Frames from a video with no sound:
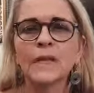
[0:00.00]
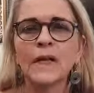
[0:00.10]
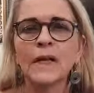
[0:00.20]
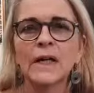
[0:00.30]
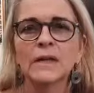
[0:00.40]

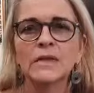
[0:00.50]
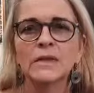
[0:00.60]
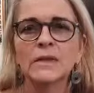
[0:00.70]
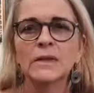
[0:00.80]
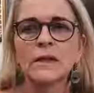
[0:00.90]

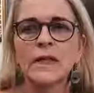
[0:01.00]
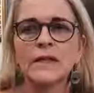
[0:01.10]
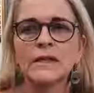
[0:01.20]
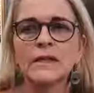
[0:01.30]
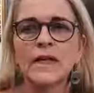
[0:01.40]
His
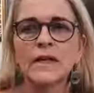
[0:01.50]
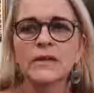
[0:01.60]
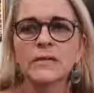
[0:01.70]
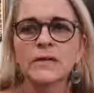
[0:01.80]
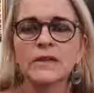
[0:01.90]
his
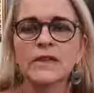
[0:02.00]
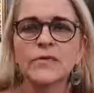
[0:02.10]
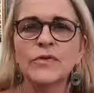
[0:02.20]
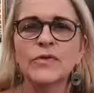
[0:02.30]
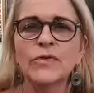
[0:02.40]
death was
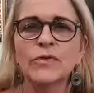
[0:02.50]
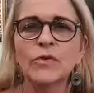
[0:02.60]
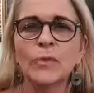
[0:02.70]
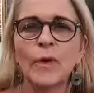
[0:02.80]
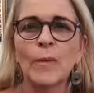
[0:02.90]
different
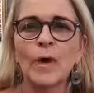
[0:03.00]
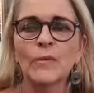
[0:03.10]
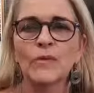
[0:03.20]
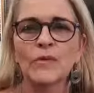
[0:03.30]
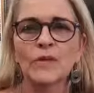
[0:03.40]
to my
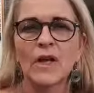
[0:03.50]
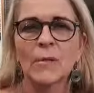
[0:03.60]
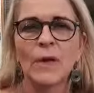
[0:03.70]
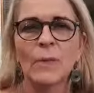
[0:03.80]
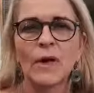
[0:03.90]
mom. It was like
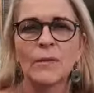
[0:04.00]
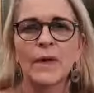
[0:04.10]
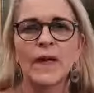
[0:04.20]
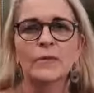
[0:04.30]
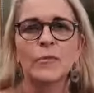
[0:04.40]
my mom
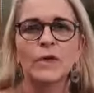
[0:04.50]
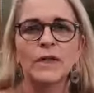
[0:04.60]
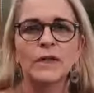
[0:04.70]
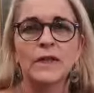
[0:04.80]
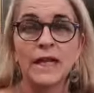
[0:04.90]
had more
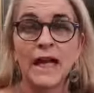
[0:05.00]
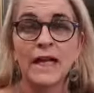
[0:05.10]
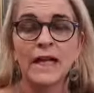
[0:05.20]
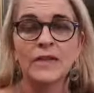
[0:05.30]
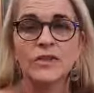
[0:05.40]

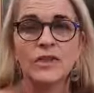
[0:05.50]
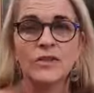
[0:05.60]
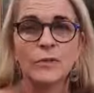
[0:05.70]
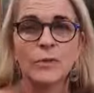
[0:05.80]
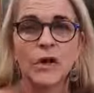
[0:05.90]
yang energy,
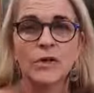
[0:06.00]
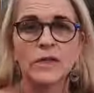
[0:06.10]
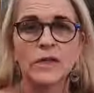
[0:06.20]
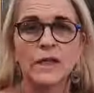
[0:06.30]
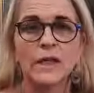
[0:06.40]

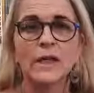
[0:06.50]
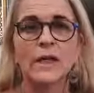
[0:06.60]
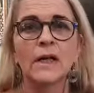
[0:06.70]
surprisingly.